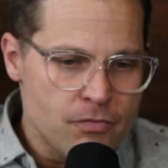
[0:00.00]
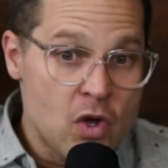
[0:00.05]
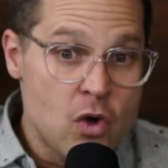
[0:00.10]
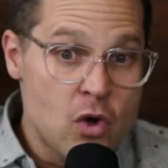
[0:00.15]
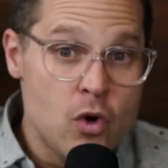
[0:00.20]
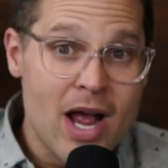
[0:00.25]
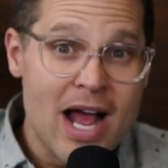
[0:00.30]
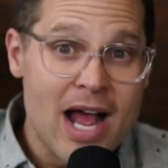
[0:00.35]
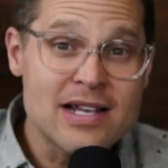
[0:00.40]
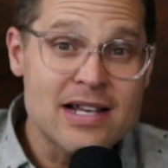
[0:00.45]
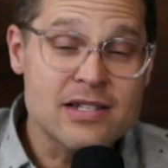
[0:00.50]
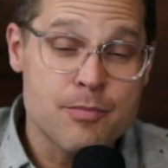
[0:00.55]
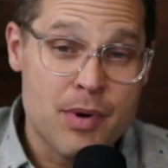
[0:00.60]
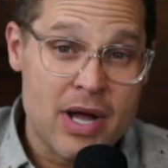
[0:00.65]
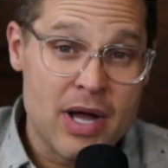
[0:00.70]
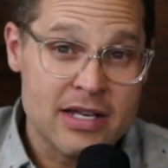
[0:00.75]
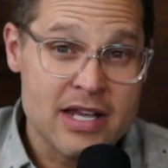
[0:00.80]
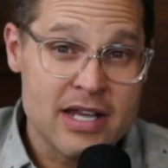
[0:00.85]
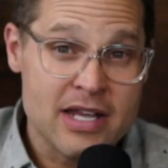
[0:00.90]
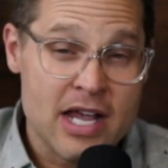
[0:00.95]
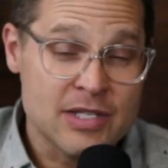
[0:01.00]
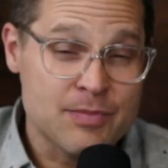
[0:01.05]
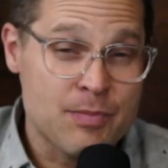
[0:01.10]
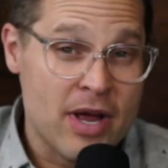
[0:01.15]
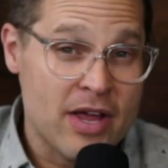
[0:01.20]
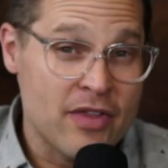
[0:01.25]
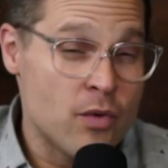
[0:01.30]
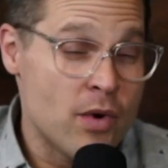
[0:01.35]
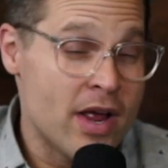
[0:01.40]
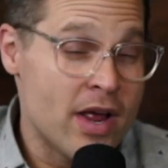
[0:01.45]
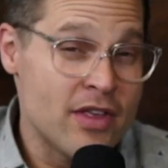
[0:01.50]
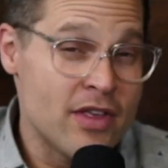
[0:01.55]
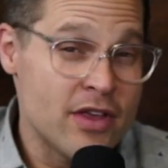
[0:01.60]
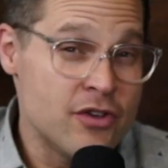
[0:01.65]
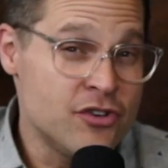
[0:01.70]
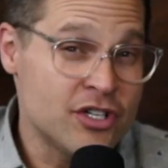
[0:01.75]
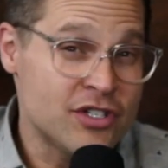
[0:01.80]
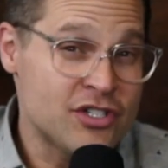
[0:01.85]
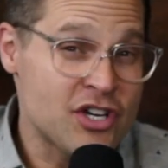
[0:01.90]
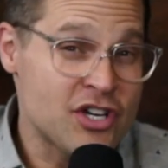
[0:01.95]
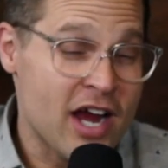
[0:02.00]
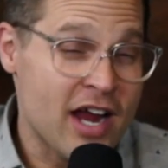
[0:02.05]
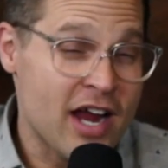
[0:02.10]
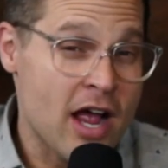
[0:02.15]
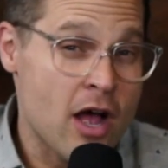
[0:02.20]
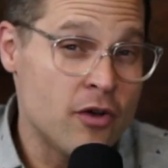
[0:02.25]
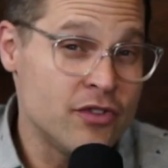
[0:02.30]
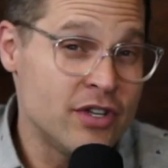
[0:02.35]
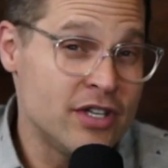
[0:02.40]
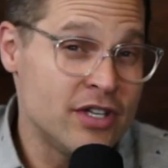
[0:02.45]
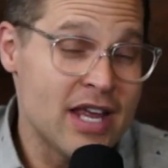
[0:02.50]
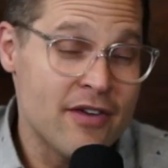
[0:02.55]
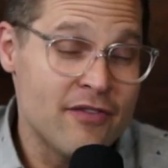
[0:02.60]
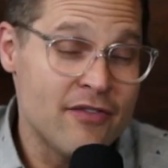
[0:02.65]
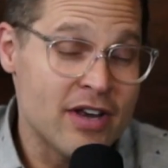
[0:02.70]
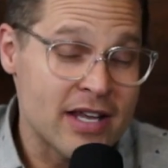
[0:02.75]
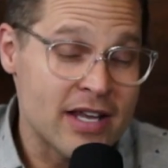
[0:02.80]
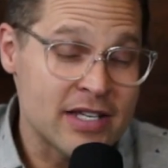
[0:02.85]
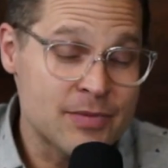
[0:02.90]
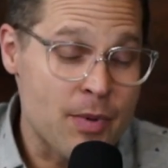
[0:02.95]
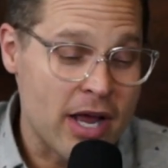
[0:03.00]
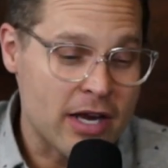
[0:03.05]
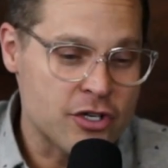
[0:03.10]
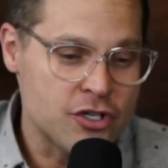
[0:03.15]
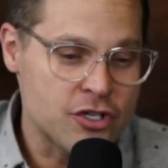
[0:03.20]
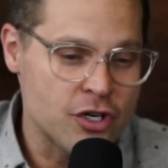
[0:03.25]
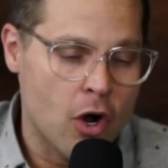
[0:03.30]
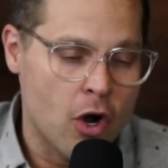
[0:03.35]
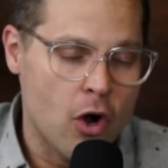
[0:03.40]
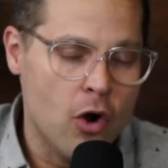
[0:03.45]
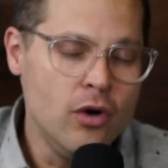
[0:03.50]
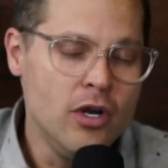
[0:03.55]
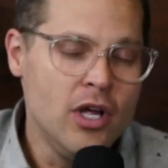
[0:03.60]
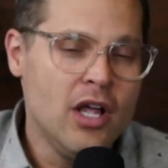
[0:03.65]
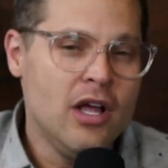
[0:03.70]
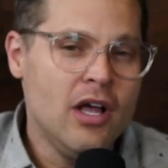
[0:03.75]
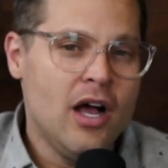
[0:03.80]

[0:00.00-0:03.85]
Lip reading: who has a podcast, by the way, that you should check out, the David A. Speck Show.